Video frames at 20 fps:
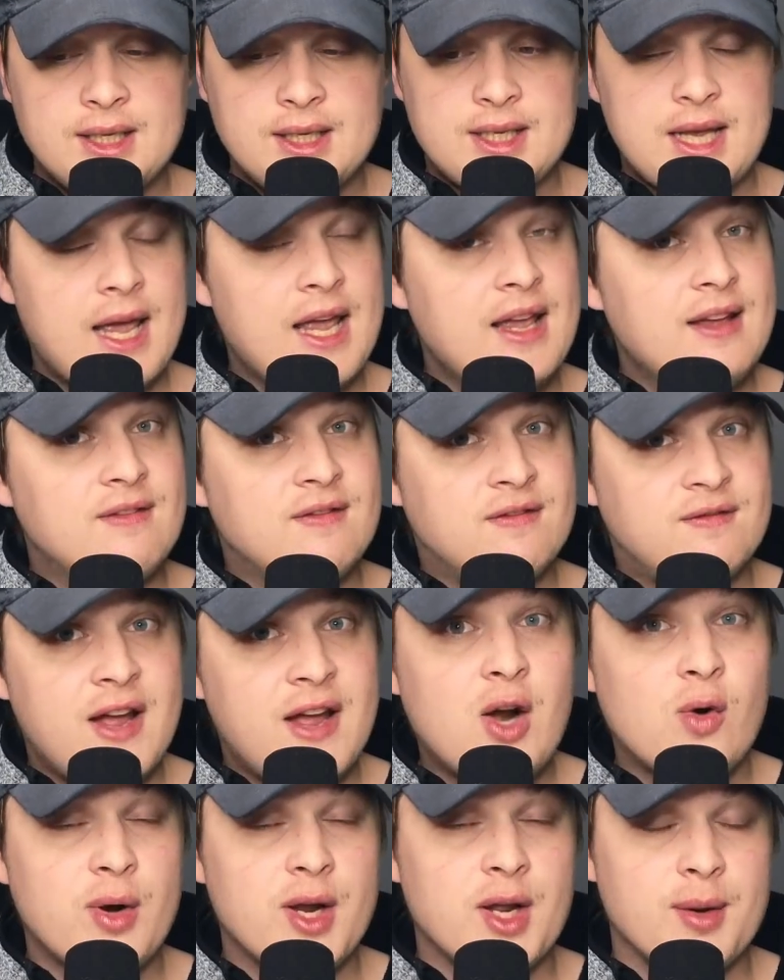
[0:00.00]
is a
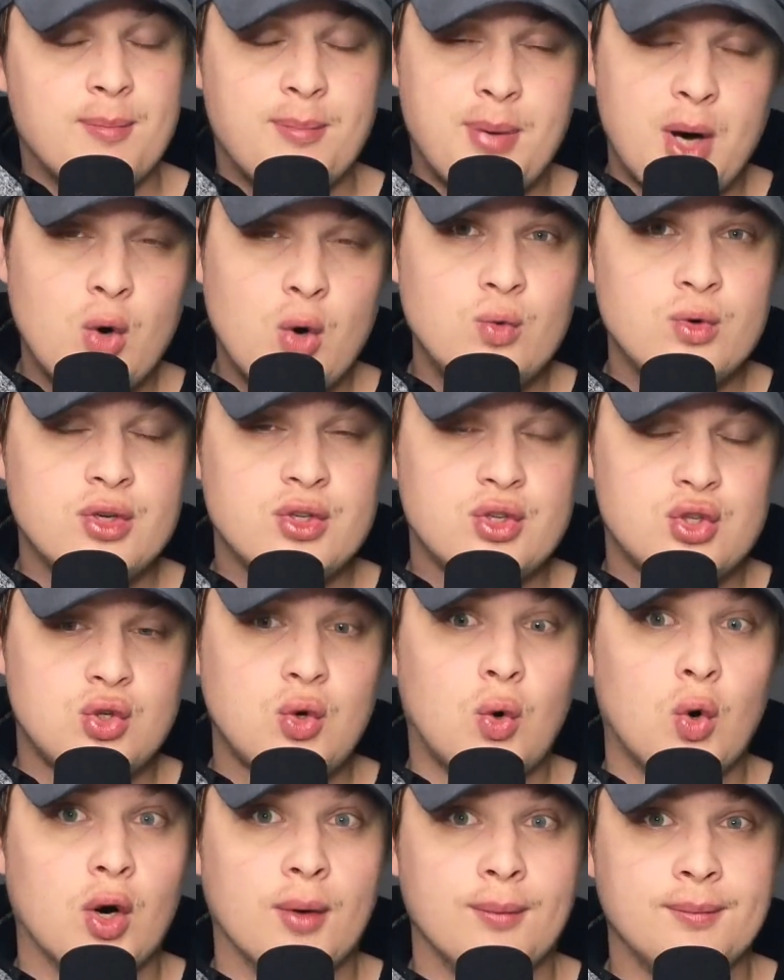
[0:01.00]
very potent
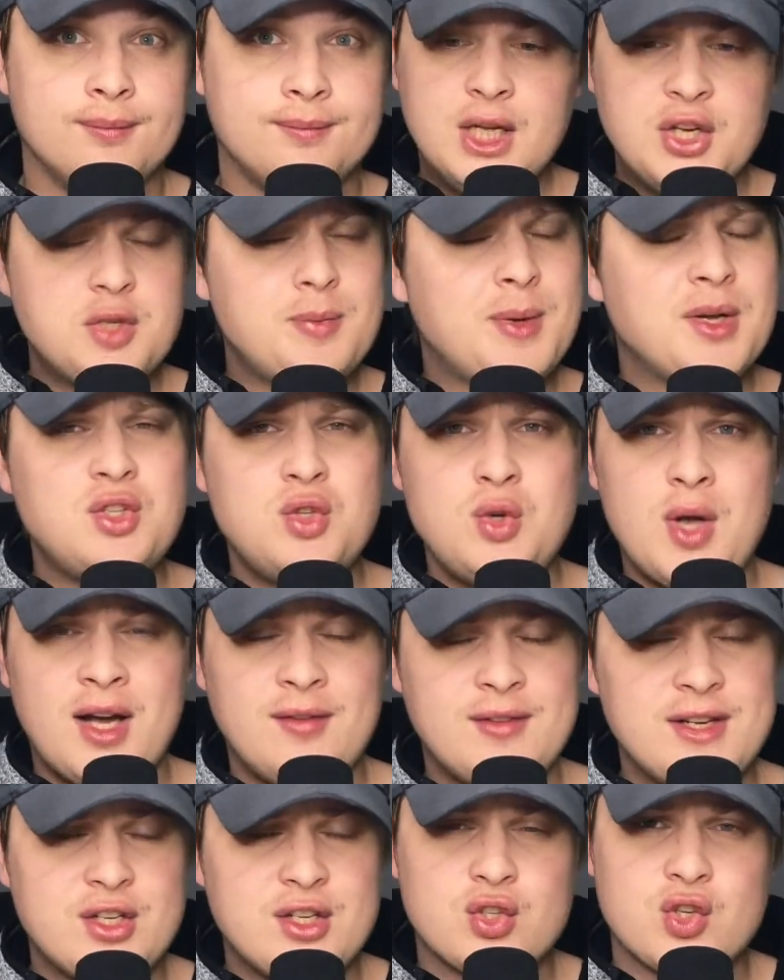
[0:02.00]
storm. Now, just because you
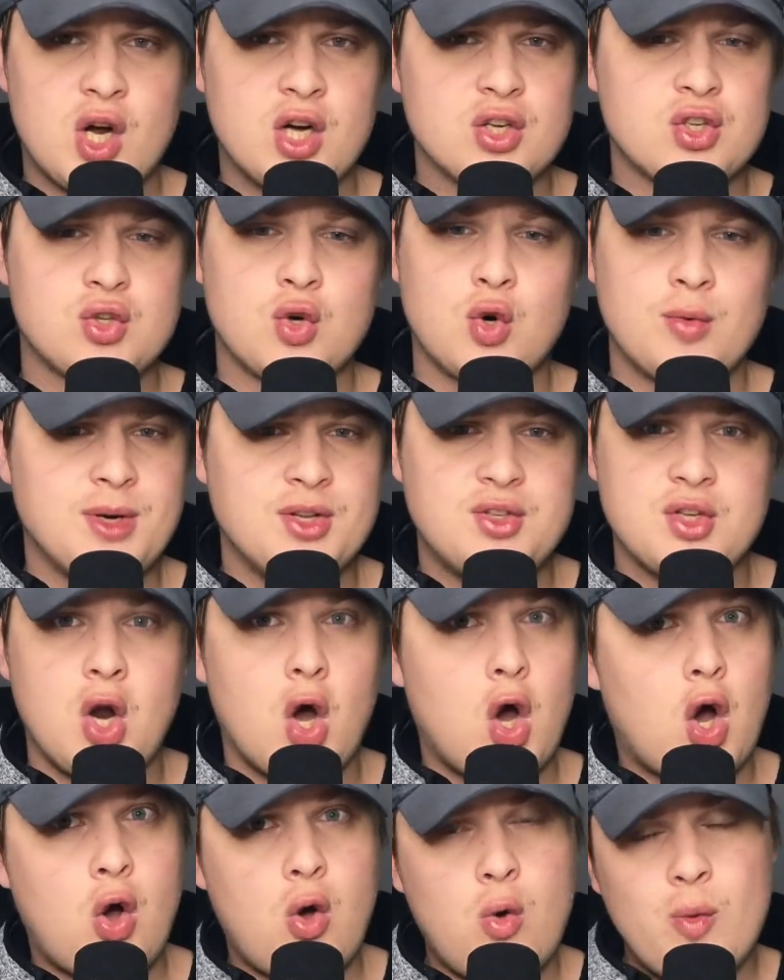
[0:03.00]
have a strong storm doesn't
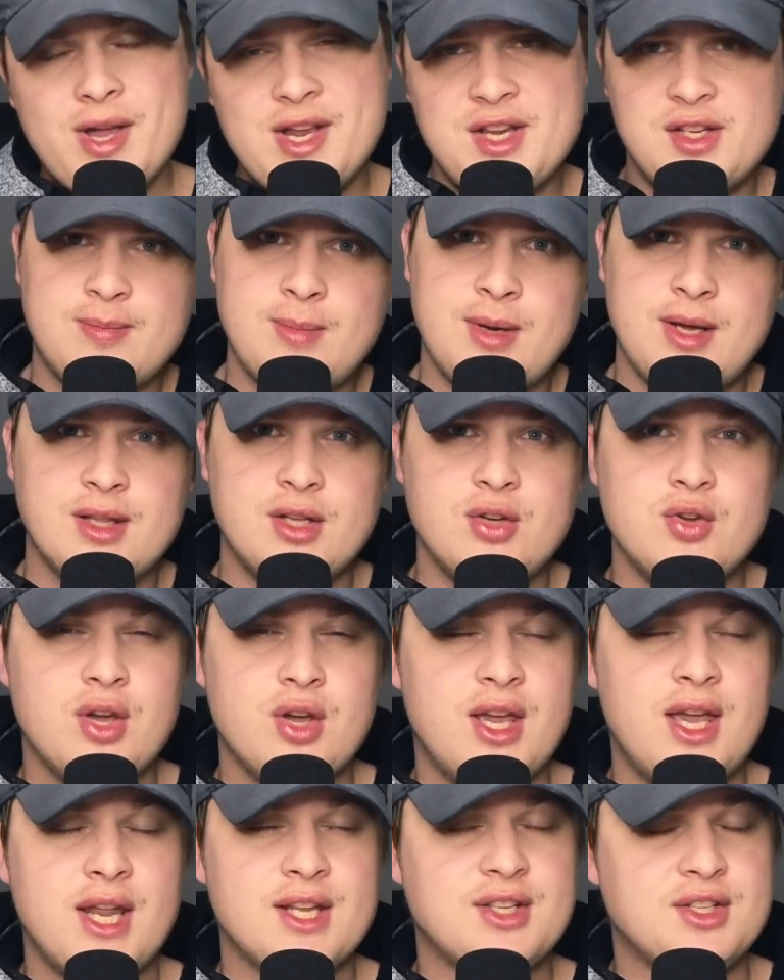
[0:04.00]
always mean that
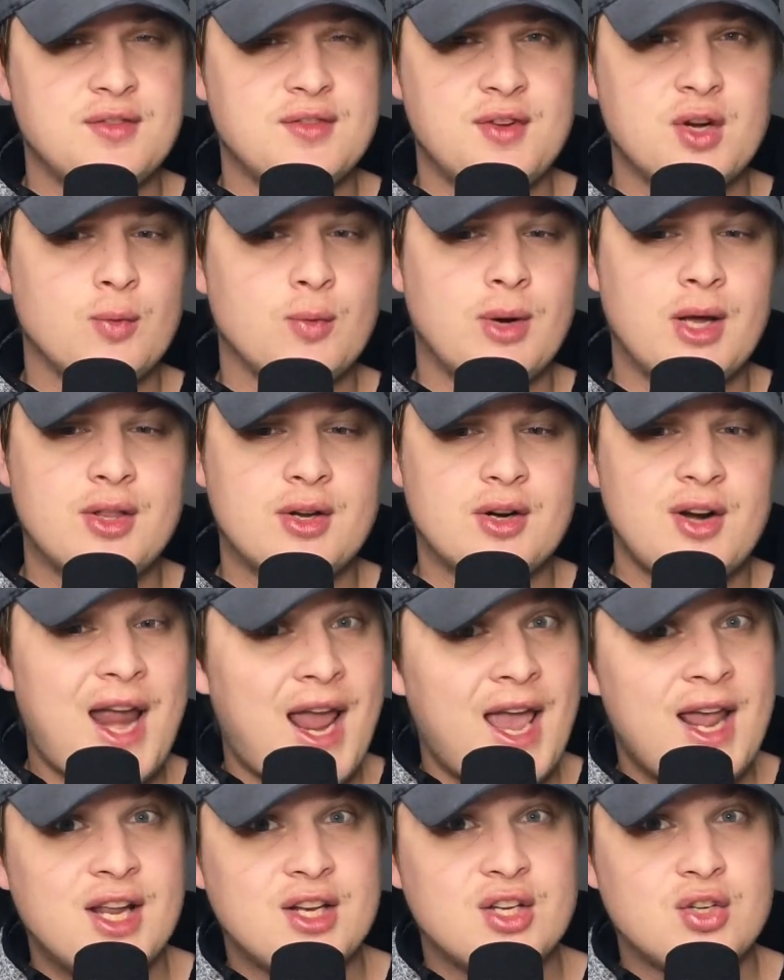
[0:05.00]
you get severe weather
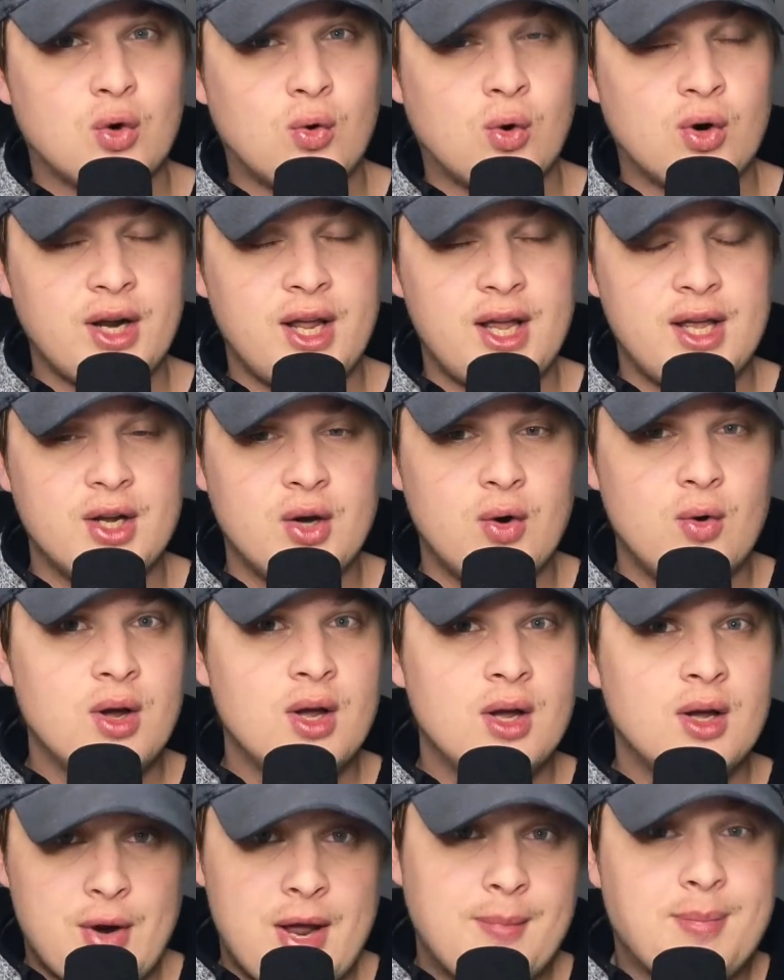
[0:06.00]
and a tornado
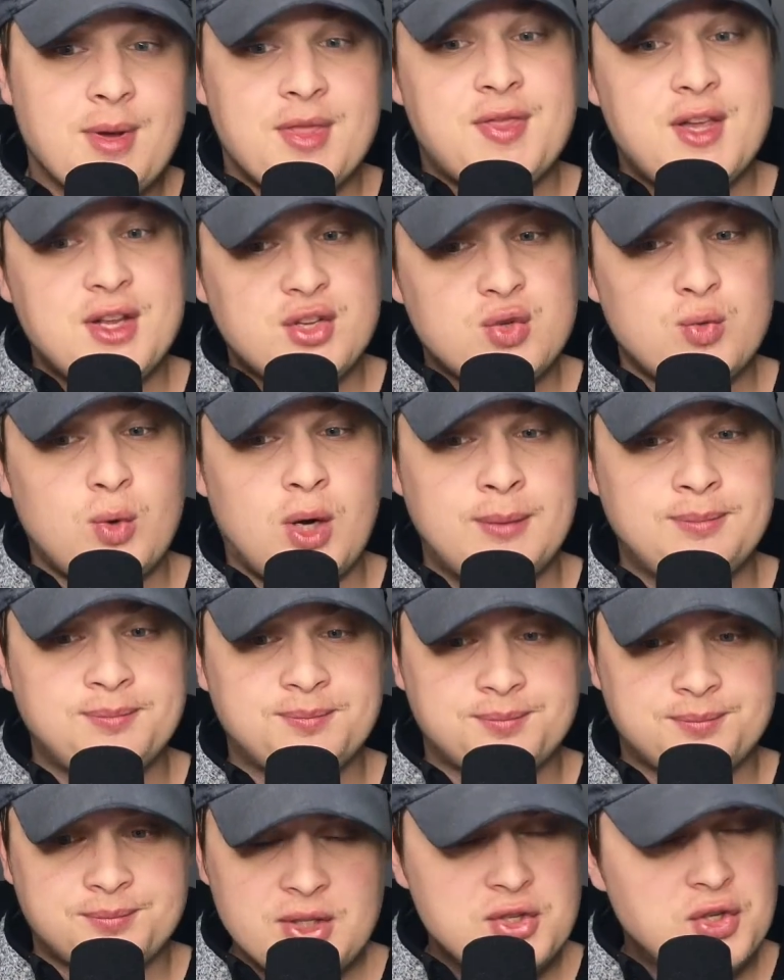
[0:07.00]
threat, but this one
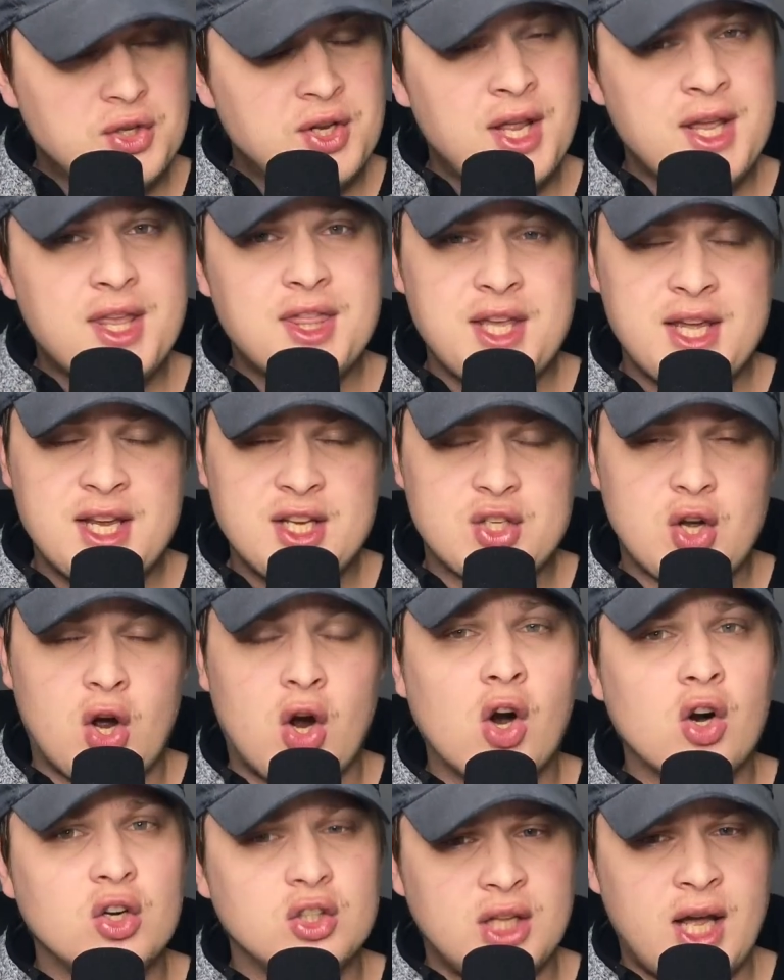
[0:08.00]
it's been like things
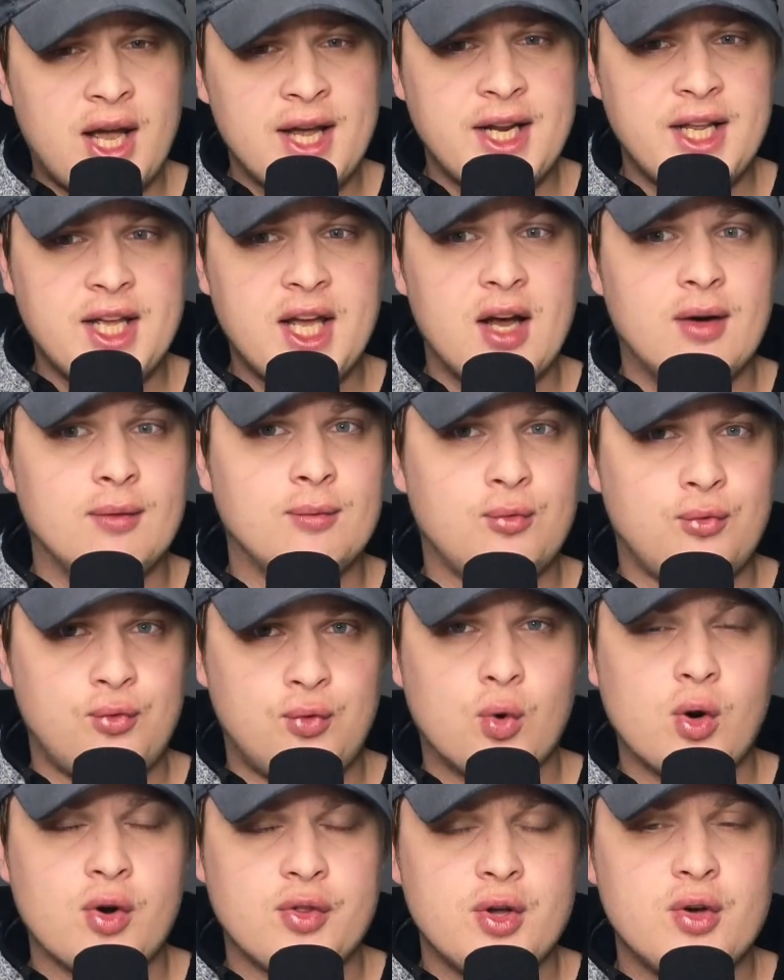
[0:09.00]
are lining up
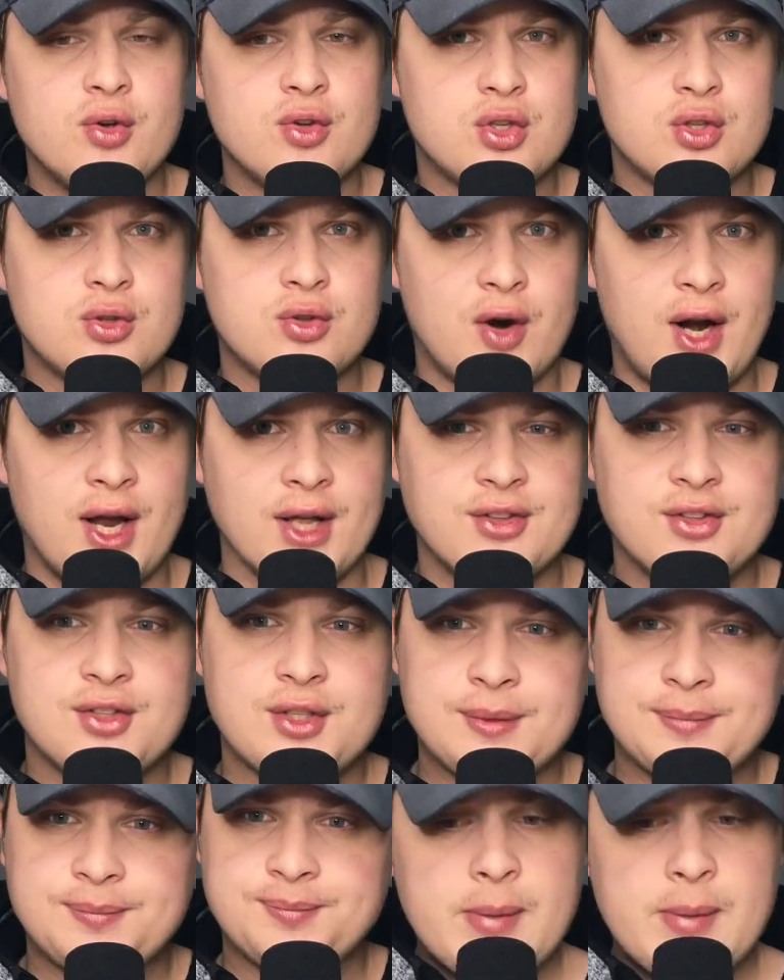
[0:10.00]
for those threats.